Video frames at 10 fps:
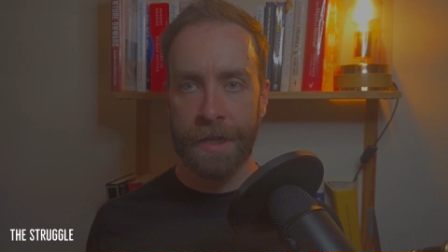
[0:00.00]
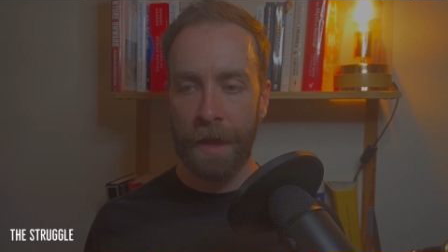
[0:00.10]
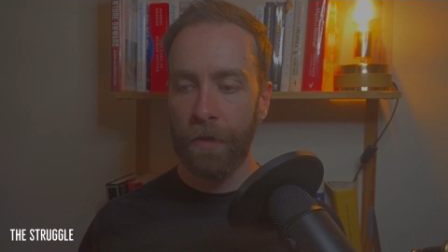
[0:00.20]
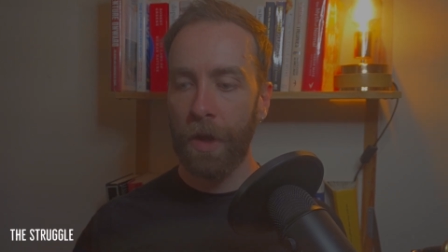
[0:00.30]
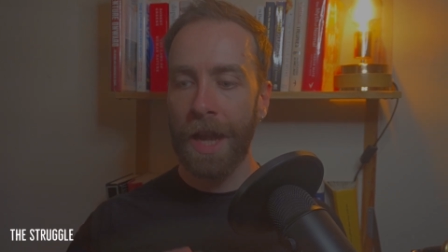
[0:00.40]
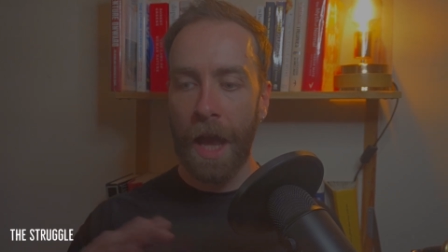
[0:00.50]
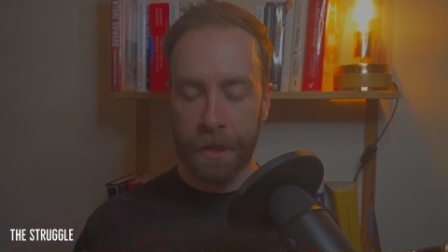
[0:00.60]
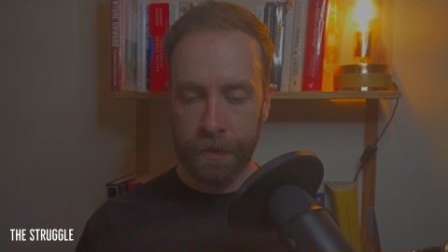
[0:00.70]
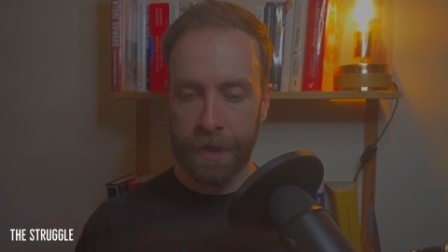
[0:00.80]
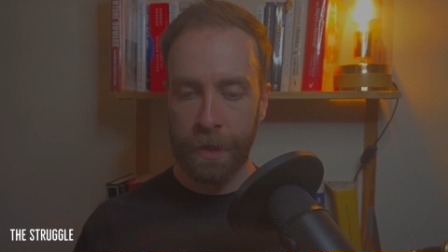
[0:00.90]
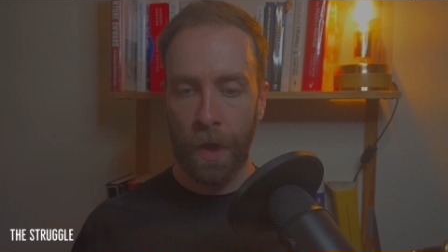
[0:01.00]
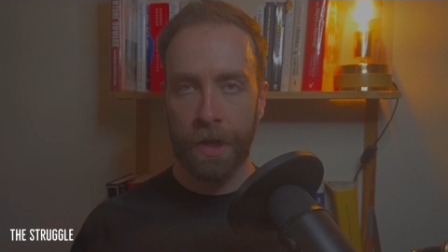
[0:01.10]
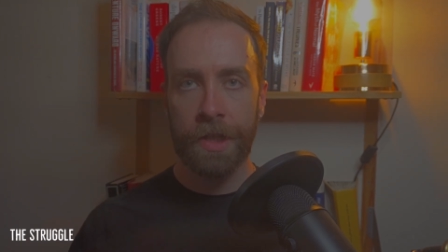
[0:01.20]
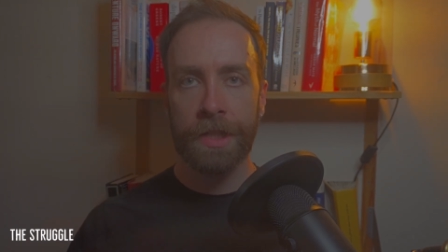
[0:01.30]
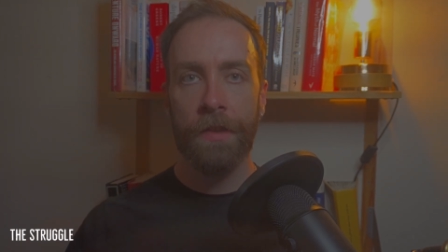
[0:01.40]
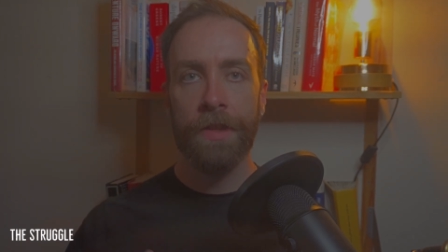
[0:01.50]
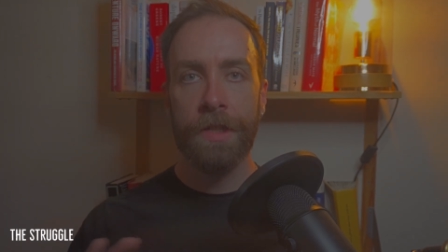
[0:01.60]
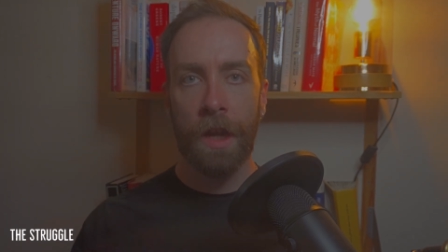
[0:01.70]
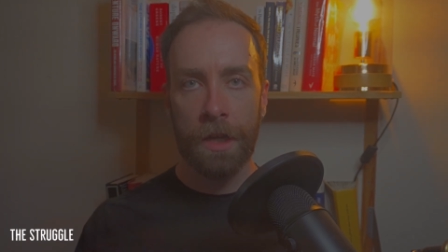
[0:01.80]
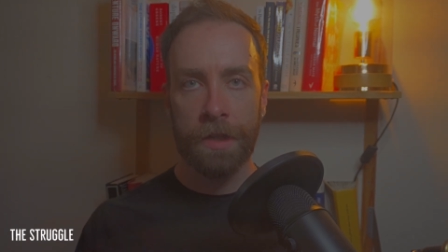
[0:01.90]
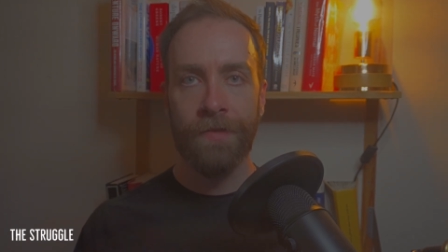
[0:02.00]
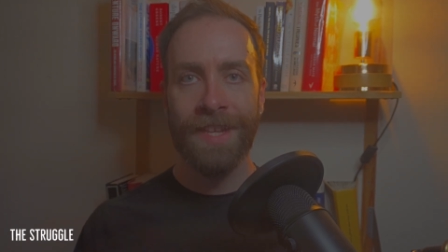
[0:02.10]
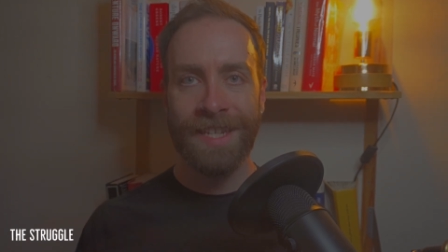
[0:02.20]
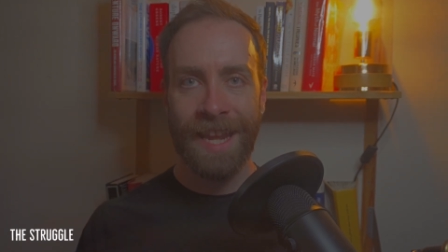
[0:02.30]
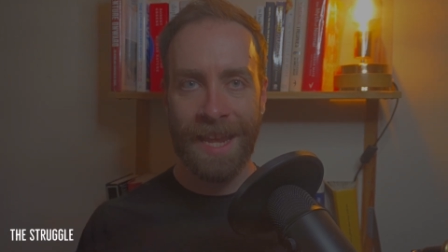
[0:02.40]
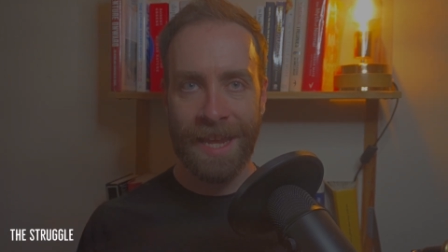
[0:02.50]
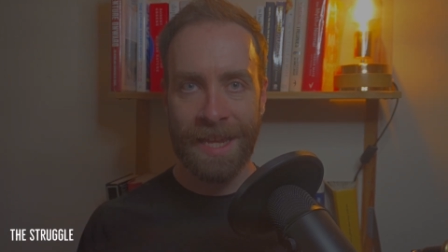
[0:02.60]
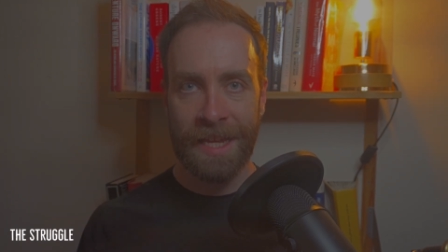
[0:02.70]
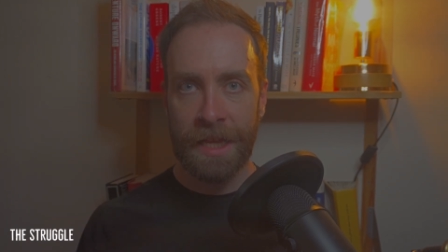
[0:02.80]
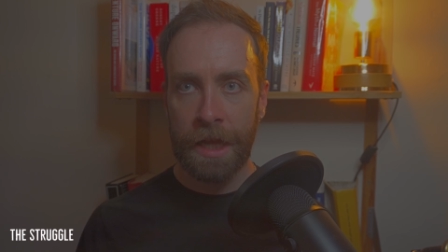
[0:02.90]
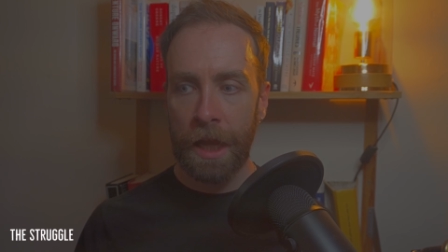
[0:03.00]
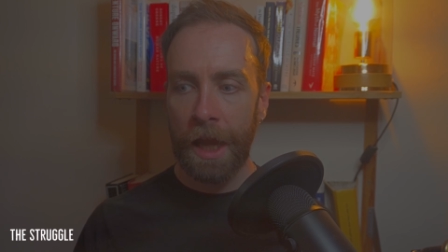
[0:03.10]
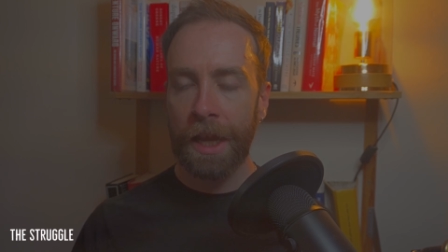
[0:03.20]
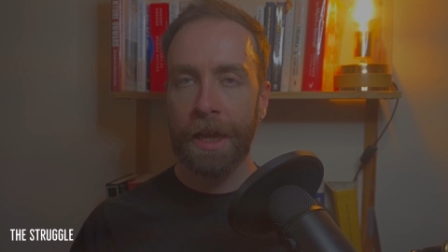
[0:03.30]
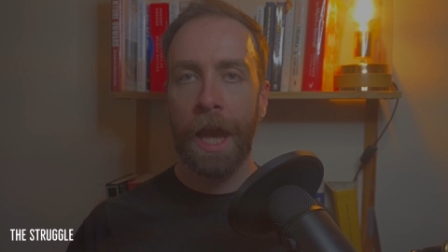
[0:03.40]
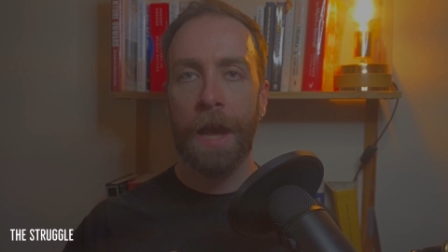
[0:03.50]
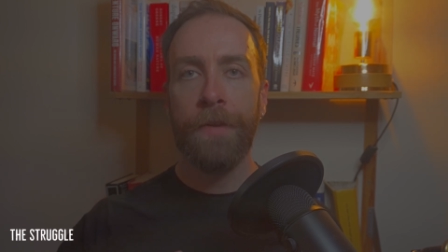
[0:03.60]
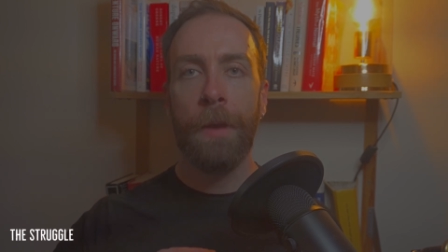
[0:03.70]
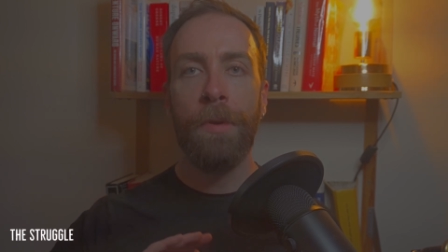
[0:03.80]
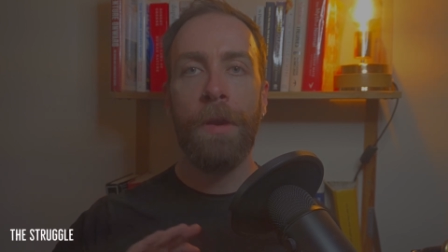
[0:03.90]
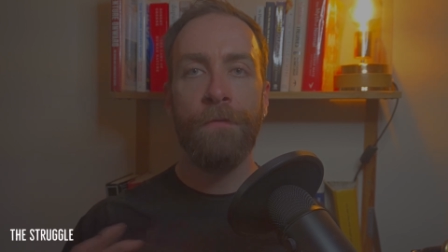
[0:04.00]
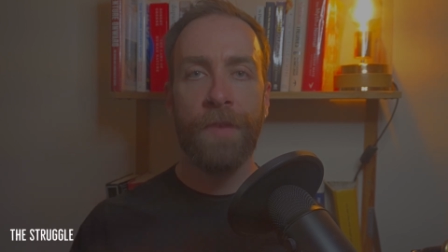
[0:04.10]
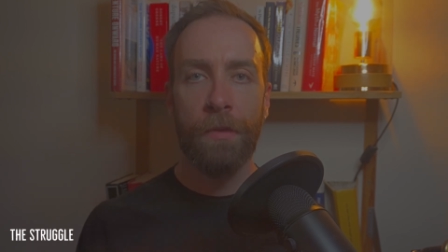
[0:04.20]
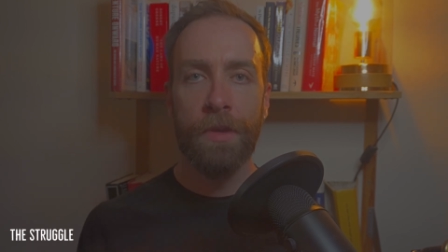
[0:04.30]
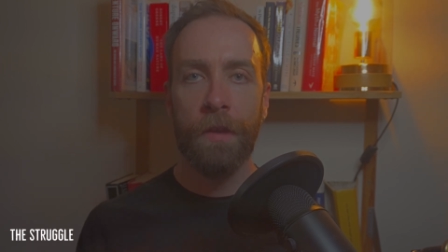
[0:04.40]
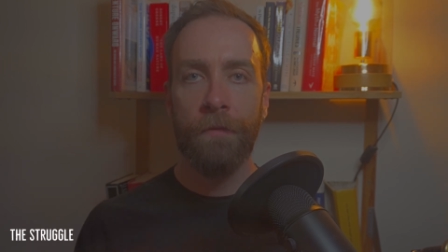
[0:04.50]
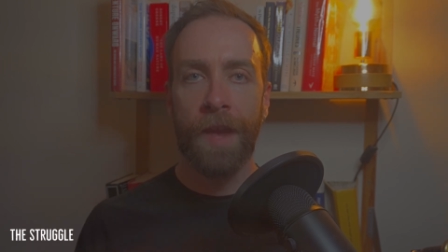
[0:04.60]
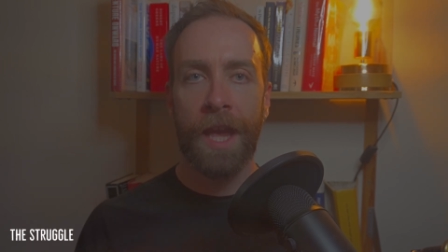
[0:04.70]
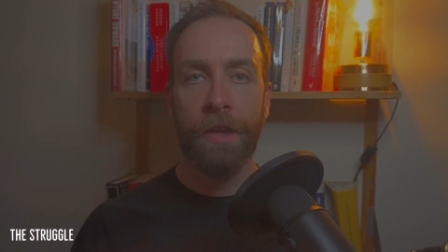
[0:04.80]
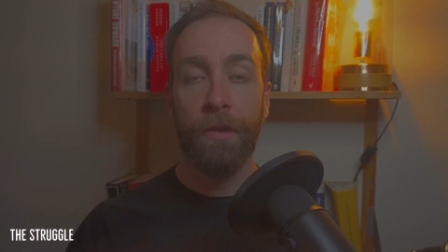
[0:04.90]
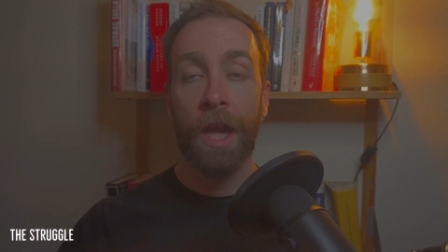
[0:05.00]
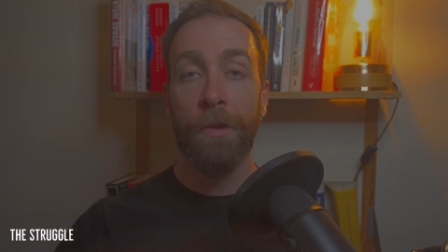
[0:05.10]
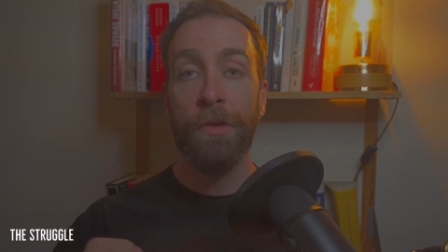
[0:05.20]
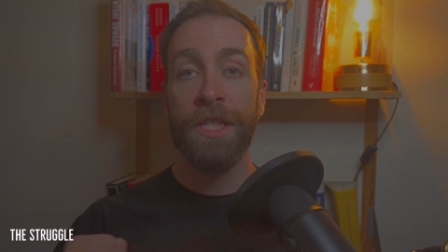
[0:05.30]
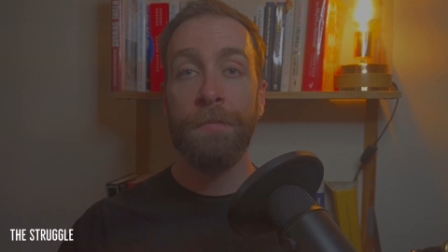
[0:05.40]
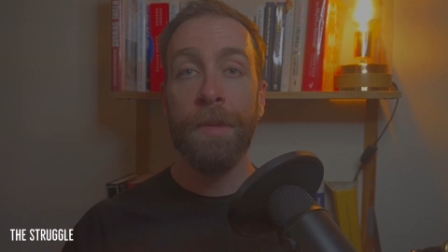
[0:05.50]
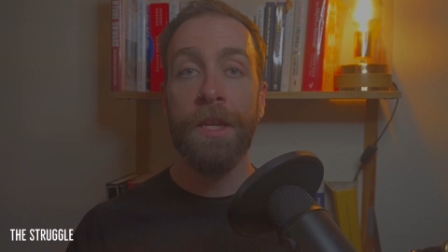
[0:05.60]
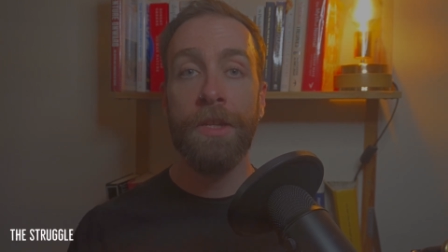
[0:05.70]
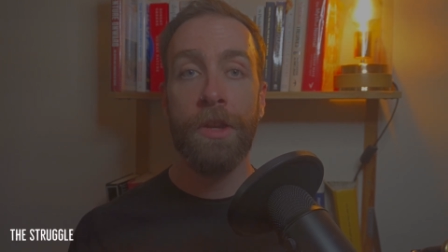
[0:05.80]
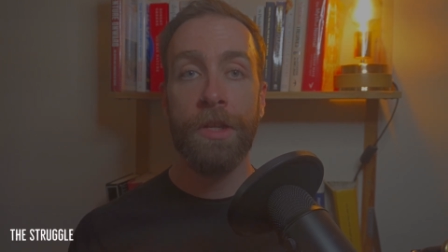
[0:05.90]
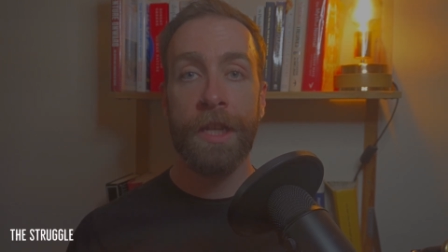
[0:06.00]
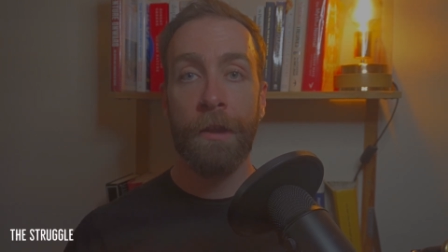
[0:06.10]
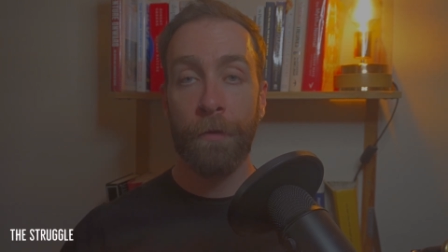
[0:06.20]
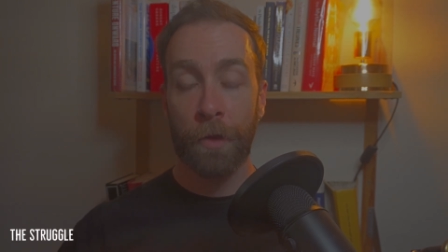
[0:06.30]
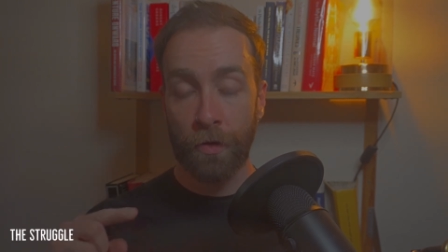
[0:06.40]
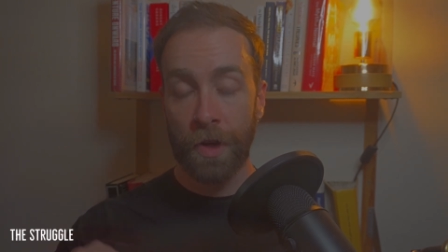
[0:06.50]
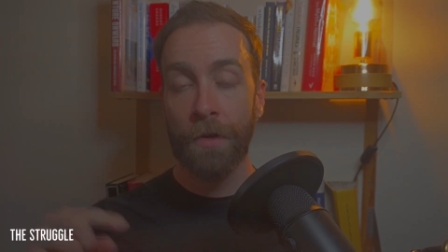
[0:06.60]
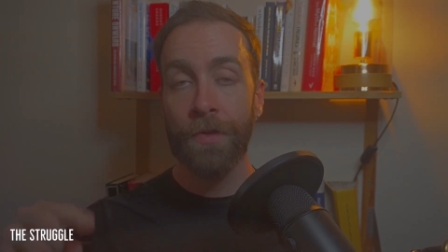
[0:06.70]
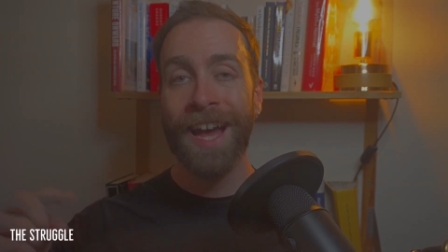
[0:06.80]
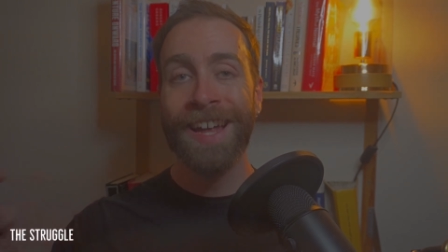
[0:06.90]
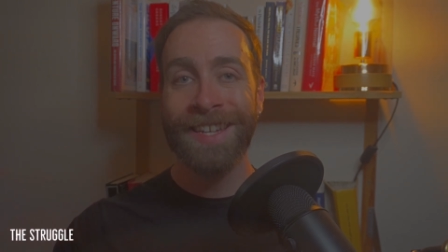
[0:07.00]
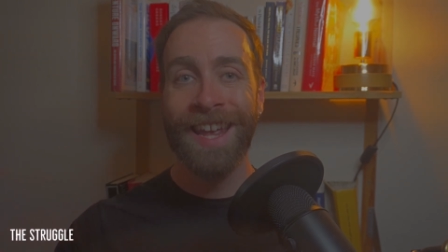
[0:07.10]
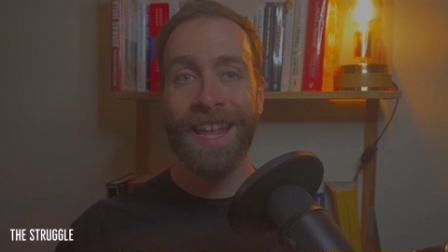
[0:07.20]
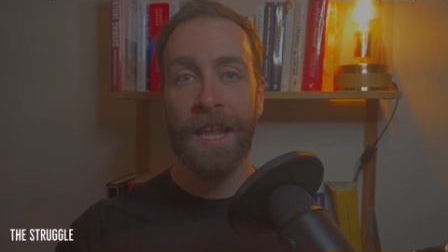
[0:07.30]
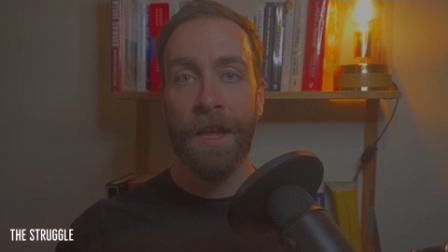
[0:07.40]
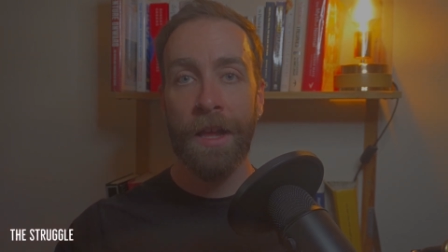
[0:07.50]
If you can ask these questions at the start of the day, it can have a profound effect on how you speak to yourself throughout that day.